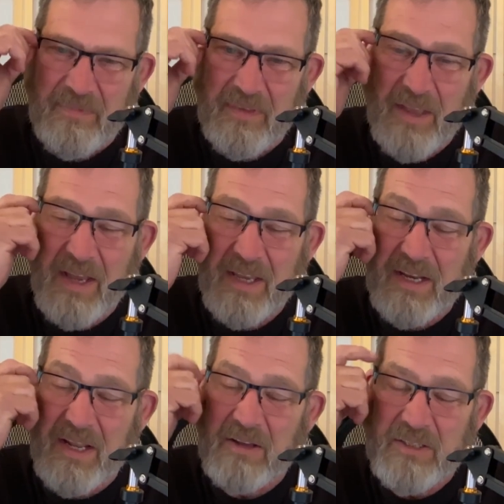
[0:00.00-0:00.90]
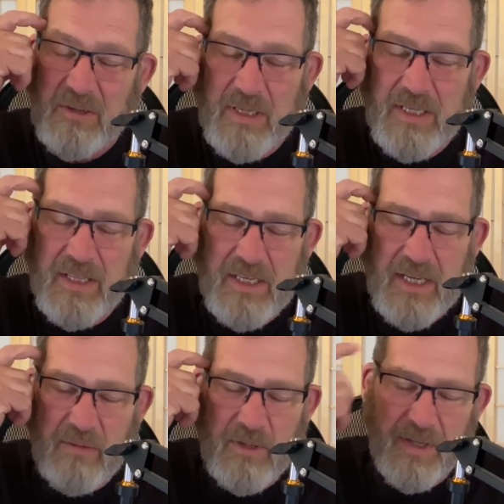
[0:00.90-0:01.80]
No, you don't. So, what's on the
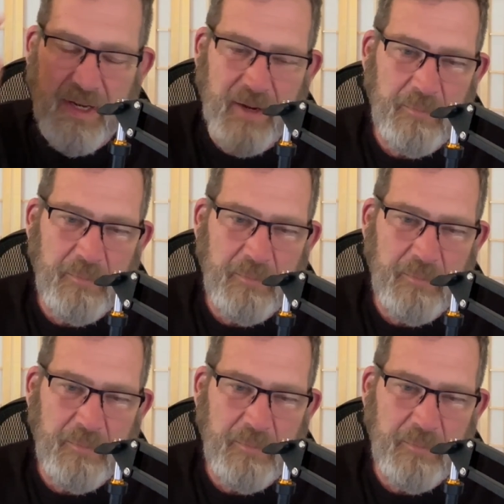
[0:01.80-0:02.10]
table today?